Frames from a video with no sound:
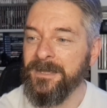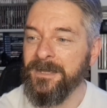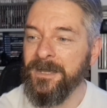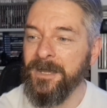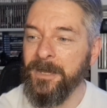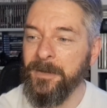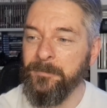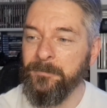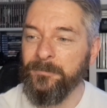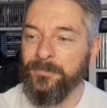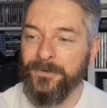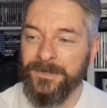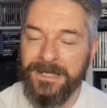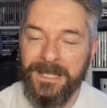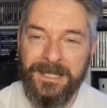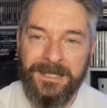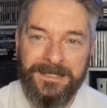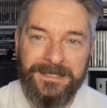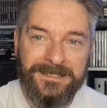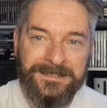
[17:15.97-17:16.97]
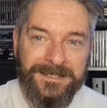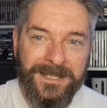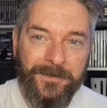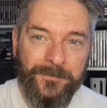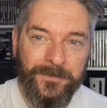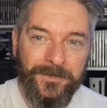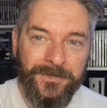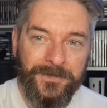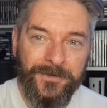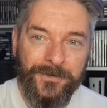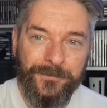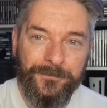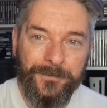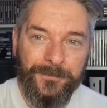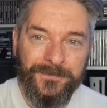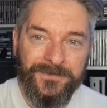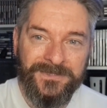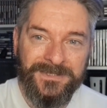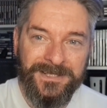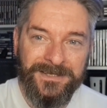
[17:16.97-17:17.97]
But yeah, is that one of your
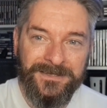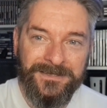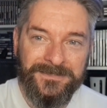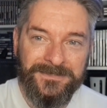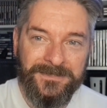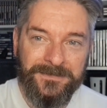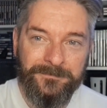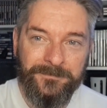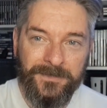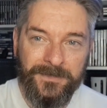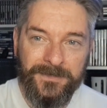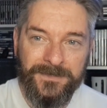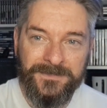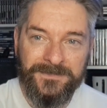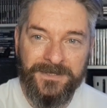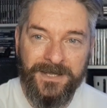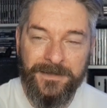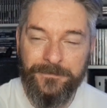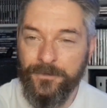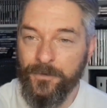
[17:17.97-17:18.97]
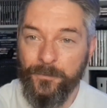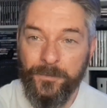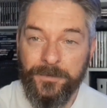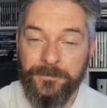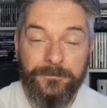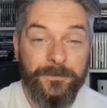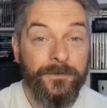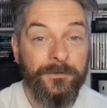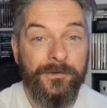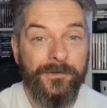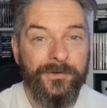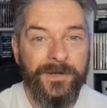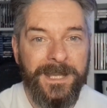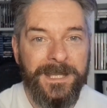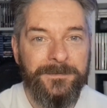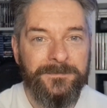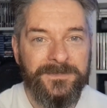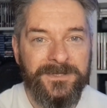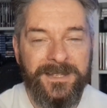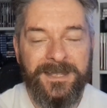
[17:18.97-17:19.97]
old stickers? Because I've got one of your old
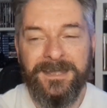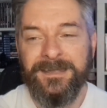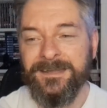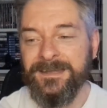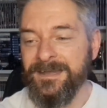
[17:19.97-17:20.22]
games there.